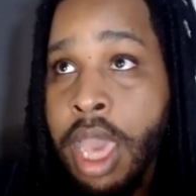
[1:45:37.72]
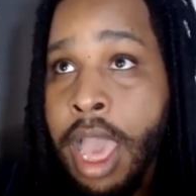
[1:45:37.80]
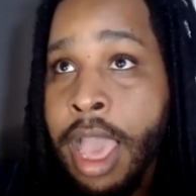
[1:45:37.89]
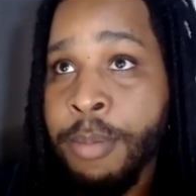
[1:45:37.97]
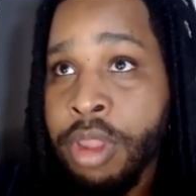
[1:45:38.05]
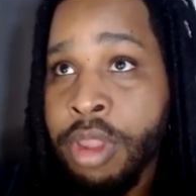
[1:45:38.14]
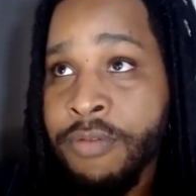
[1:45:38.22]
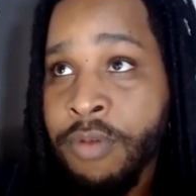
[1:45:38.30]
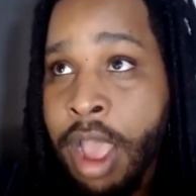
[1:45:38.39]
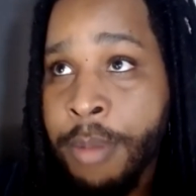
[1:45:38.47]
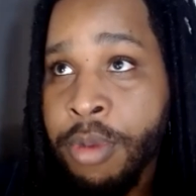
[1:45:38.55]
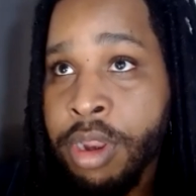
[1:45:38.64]
I believe
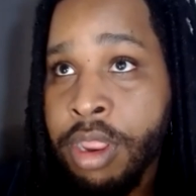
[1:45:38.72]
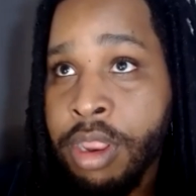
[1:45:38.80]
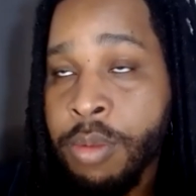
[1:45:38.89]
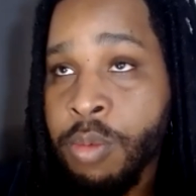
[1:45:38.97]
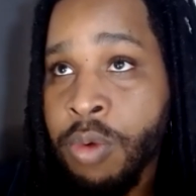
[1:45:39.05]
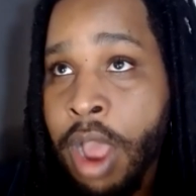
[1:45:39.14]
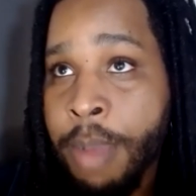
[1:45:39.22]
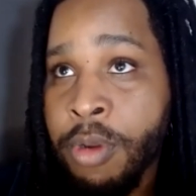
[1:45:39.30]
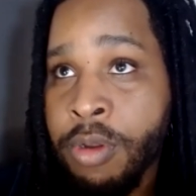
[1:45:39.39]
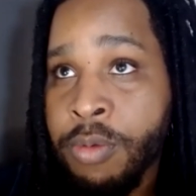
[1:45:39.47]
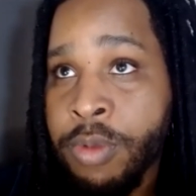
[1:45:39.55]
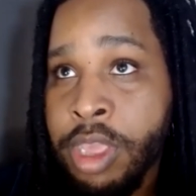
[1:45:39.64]
Robert e,
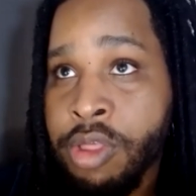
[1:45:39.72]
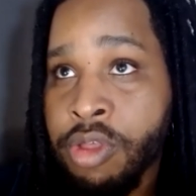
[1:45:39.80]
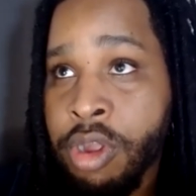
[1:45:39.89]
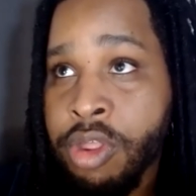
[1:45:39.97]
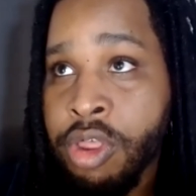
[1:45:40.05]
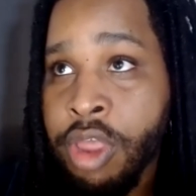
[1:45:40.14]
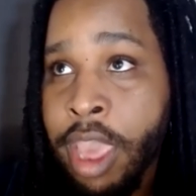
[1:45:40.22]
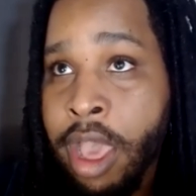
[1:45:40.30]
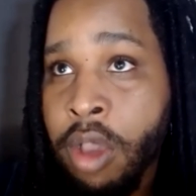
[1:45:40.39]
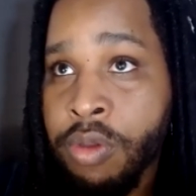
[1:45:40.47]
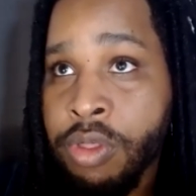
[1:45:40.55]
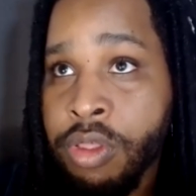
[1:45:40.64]
Robert Reed Church's
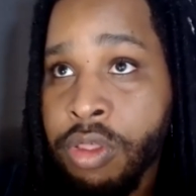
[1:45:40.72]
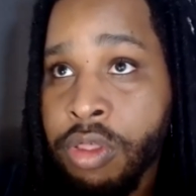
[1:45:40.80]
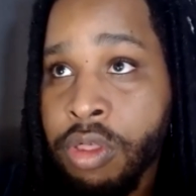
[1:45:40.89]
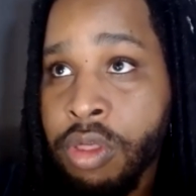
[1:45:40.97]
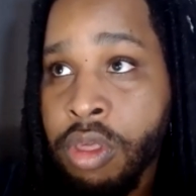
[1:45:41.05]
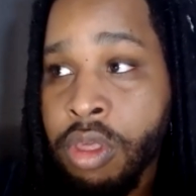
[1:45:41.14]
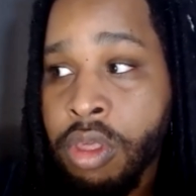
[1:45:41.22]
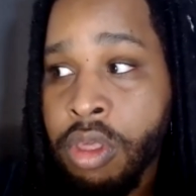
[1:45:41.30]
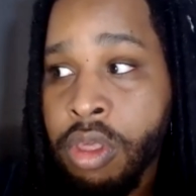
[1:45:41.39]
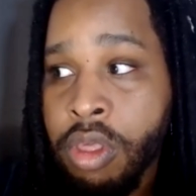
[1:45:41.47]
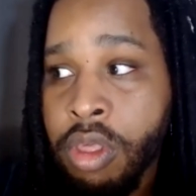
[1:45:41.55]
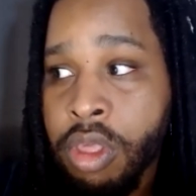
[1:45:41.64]
house
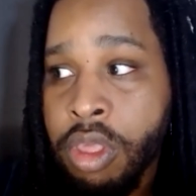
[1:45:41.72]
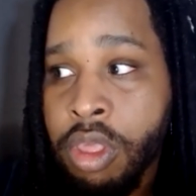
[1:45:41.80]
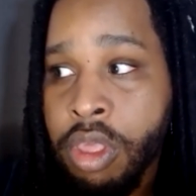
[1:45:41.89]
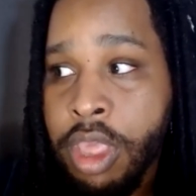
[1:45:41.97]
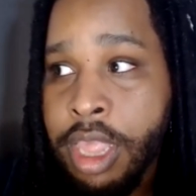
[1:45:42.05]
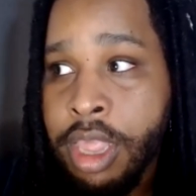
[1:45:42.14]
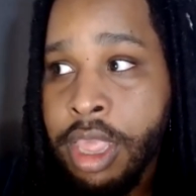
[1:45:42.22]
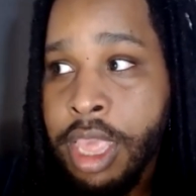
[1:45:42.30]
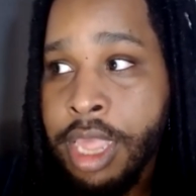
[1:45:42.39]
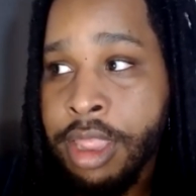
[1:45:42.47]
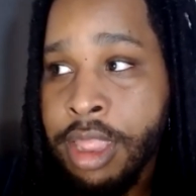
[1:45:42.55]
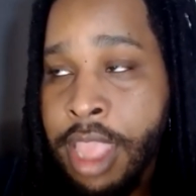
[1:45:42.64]

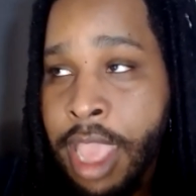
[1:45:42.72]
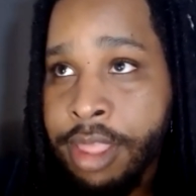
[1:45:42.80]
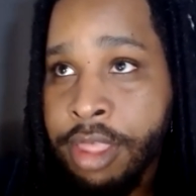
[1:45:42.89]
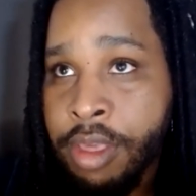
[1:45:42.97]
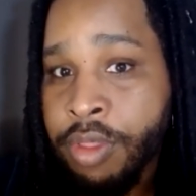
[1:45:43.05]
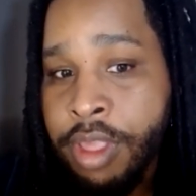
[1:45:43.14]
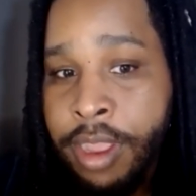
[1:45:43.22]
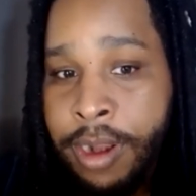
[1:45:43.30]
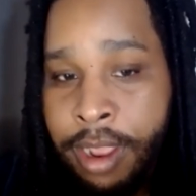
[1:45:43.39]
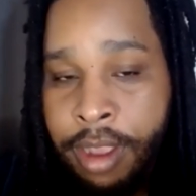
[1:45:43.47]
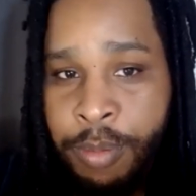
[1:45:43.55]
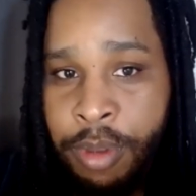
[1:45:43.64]
is not still standing. I
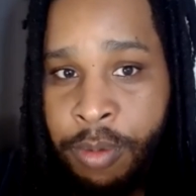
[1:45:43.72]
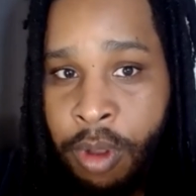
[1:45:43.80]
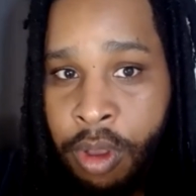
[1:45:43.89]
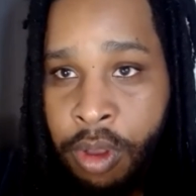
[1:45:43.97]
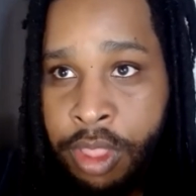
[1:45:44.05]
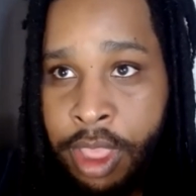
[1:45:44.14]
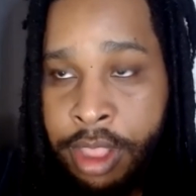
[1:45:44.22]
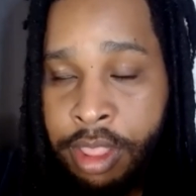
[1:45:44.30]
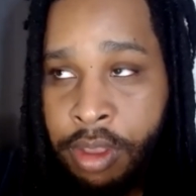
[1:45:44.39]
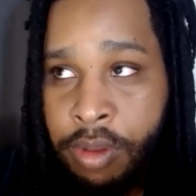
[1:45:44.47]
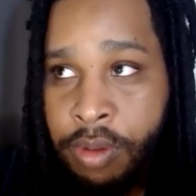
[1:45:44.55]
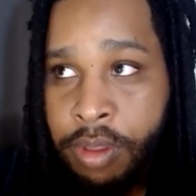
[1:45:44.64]
could be wrong on that
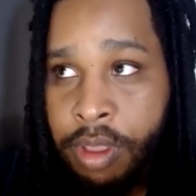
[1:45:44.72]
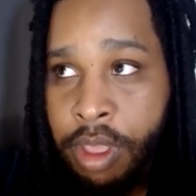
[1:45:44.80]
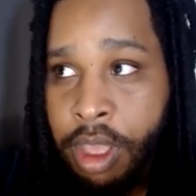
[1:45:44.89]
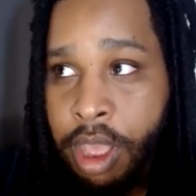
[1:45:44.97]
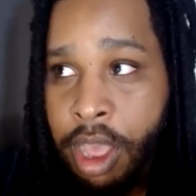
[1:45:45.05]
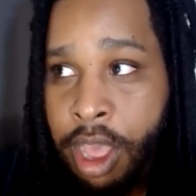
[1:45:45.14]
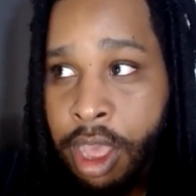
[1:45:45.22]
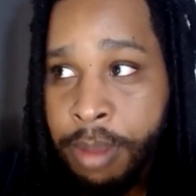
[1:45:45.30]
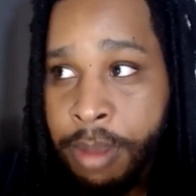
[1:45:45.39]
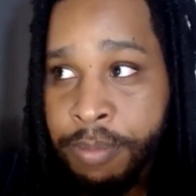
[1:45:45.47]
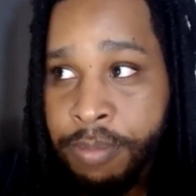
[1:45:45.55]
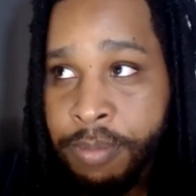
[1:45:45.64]
though.
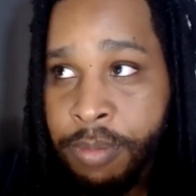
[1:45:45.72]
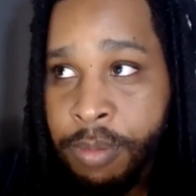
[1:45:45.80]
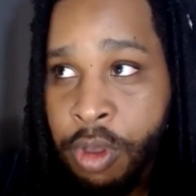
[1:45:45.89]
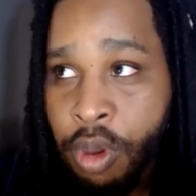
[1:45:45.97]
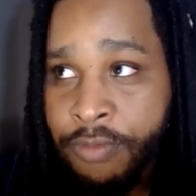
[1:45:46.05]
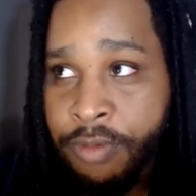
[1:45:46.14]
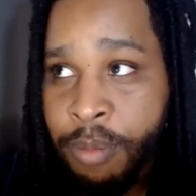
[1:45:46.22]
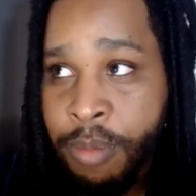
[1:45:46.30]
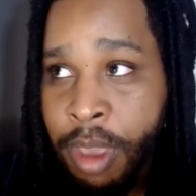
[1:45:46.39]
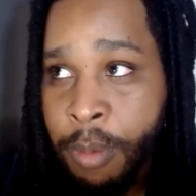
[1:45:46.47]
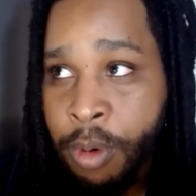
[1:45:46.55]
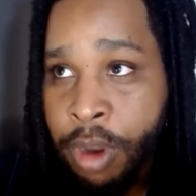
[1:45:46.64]
Um, going
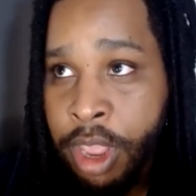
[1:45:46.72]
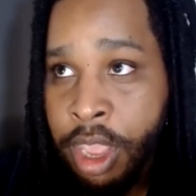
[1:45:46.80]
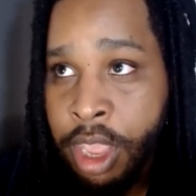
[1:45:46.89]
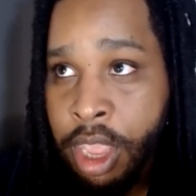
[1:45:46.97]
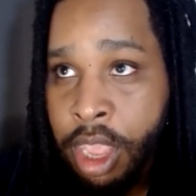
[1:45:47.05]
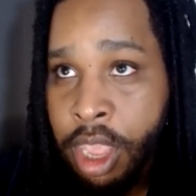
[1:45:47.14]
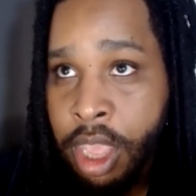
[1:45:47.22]
from memory,